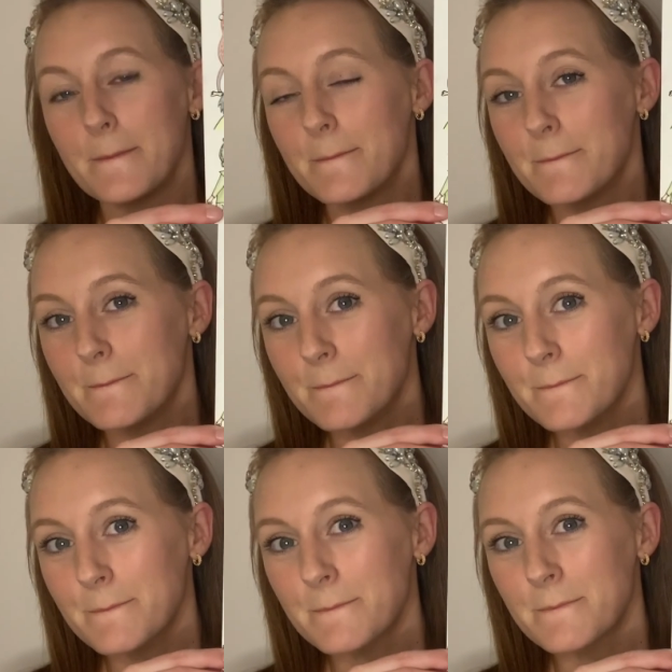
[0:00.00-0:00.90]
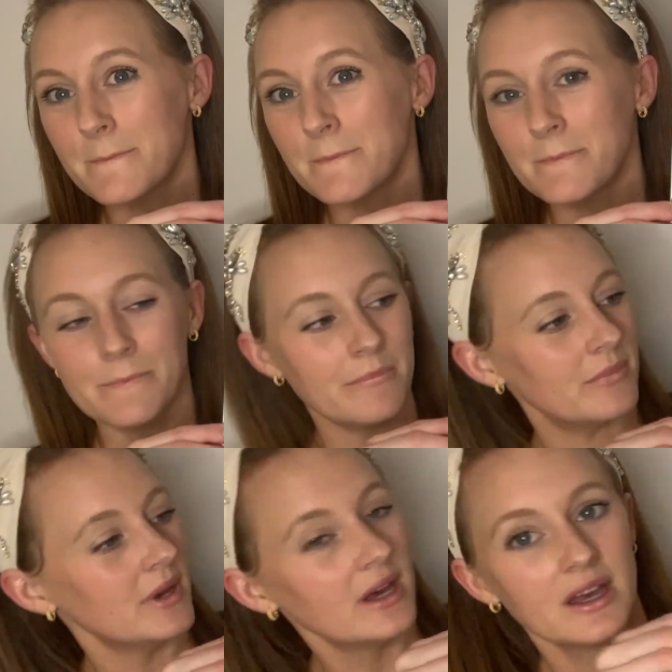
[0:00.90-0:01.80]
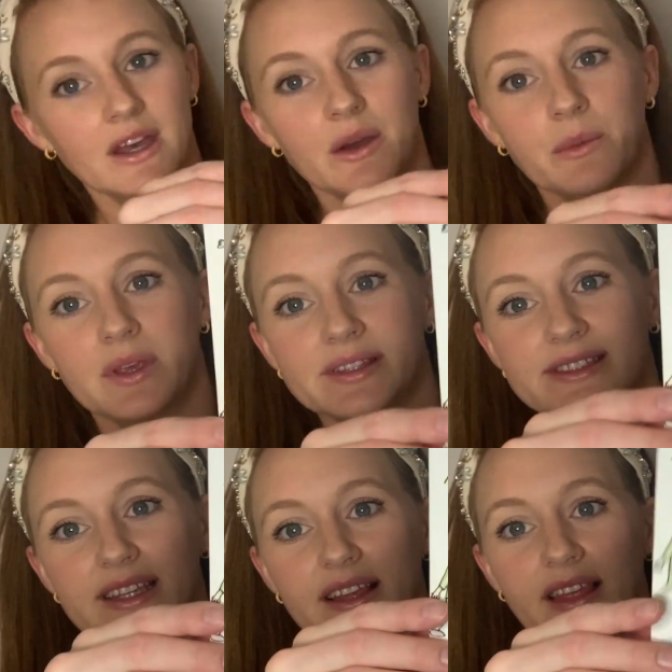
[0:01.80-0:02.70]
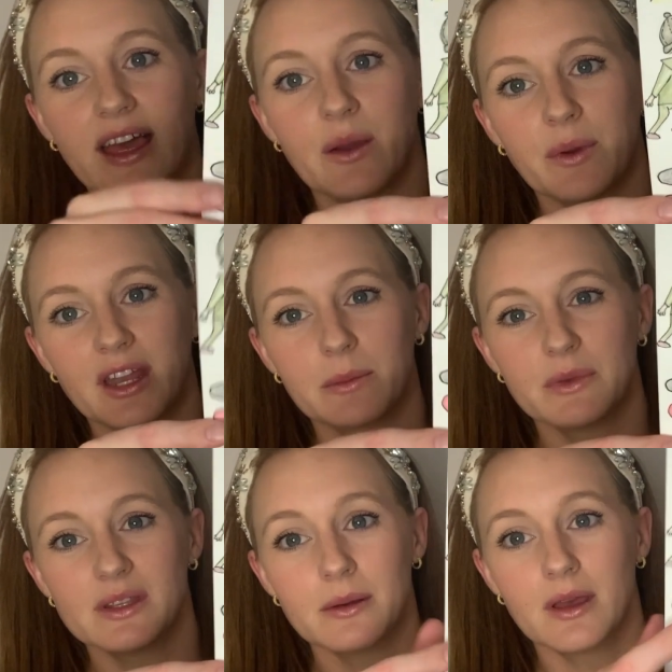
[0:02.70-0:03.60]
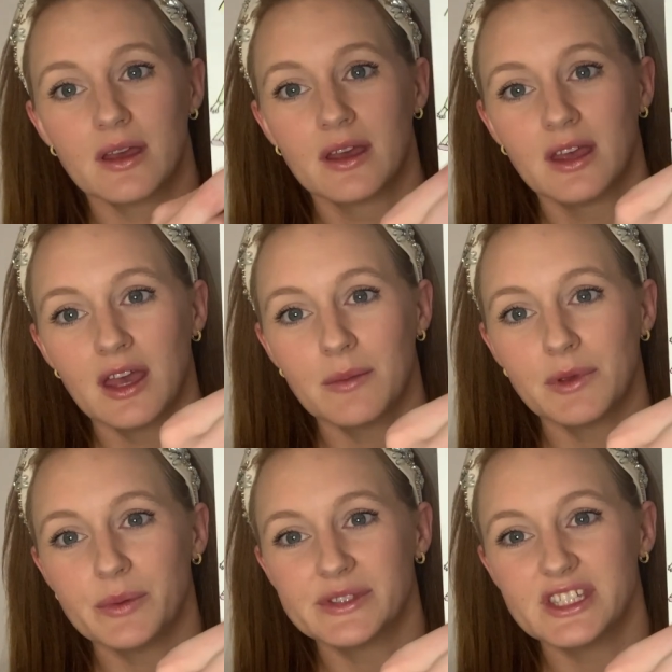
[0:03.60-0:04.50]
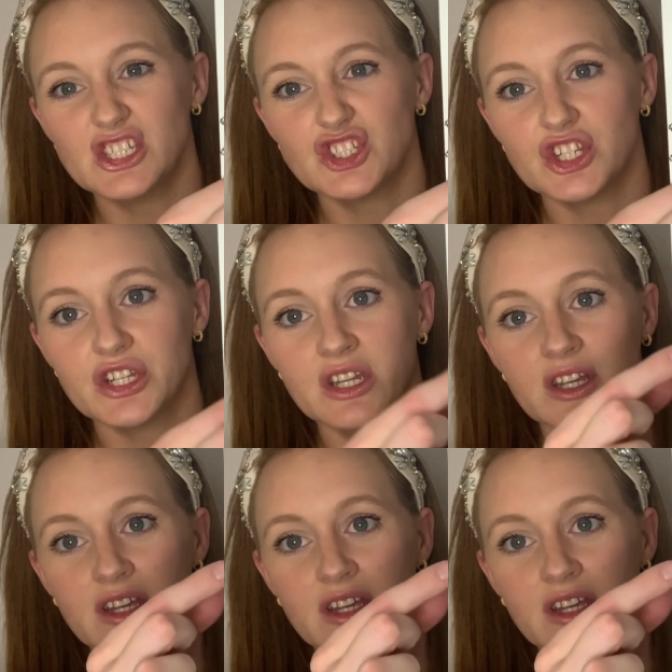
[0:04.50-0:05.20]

We can see there we had a musician,